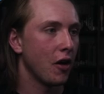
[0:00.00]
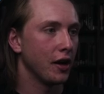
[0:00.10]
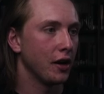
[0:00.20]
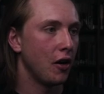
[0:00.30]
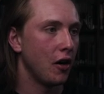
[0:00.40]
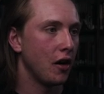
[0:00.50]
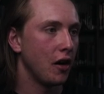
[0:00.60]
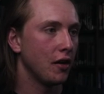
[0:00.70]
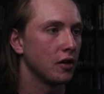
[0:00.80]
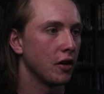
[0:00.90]
on and
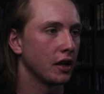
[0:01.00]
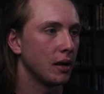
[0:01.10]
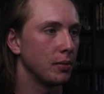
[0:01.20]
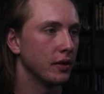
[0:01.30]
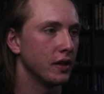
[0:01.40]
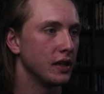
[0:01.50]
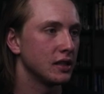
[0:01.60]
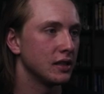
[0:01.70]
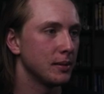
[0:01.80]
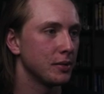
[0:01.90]
off on a couple of these
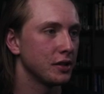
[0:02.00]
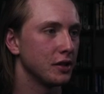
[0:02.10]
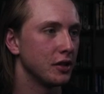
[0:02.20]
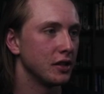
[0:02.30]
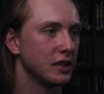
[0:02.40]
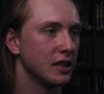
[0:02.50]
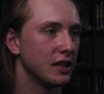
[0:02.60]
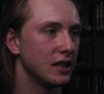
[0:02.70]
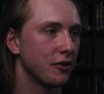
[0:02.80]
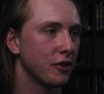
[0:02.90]
clips, you can see the
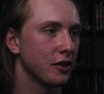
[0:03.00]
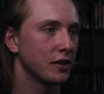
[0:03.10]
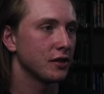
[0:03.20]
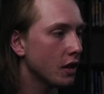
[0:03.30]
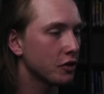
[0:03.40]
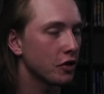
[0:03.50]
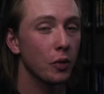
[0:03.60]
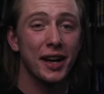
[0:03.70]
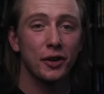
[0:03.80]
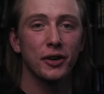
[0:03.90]
difference. So the
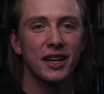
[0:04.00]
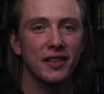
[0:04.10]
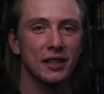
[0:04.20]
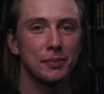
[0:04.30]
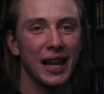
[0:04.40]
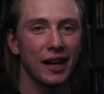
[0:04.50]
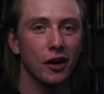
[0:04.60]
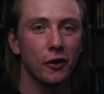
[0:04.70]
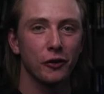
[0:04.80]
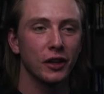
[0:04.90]
way I created this black
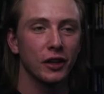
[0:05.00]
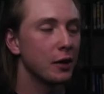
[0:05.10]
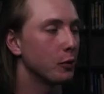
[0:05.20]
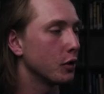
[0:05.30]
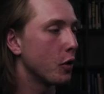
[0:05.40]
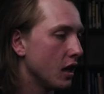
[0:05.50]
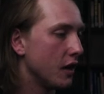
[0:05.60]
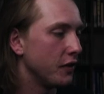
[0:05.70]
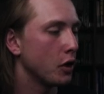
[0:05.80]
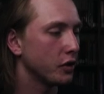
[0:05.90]
overlay real quick, if
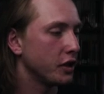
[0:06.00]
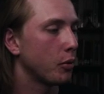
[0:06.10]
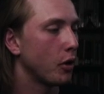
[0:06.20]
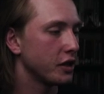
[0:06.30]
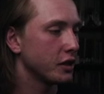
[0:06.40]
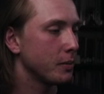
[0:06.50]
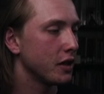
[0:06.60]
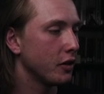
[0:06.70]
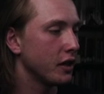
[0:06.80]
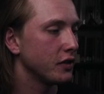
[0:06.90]
you go into your project bin,
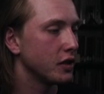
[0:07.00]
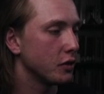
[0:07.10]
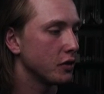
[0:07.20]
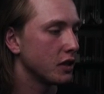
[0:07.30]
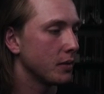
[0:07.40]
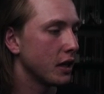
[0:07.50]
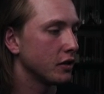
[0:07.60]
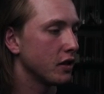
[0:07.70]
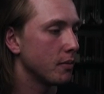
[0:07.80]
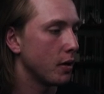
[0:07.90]
all you have to do is come down
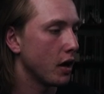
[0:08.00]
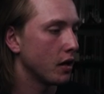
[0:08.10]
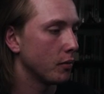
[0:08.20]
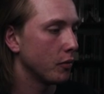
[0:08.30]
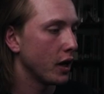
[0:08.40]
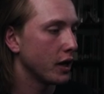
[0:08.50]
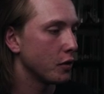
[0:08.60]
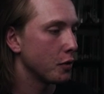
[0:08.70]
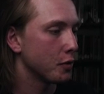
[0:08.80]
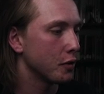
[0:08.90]
to the bottom right
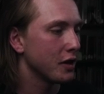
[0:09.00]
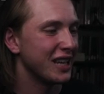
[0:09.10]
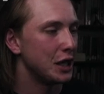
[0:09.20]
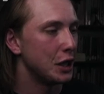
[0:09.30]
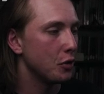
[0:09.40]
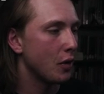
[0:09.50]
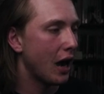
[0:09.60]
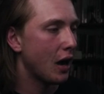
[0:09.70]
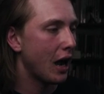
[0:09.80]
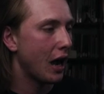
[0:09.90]
corner, hit new
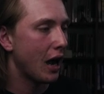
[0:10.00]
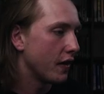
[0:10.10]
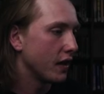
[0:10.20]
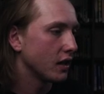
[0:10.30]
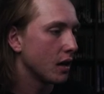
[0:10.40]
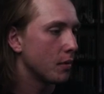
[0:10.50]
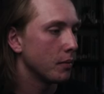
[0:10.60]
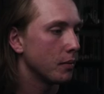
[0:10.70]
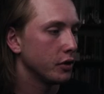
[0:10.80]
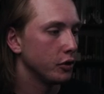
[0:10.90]
item, and then come up
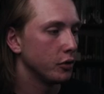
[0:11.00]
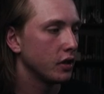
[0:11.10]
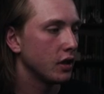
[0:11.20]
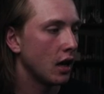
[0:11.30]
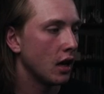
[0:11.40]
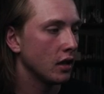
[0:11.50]
to color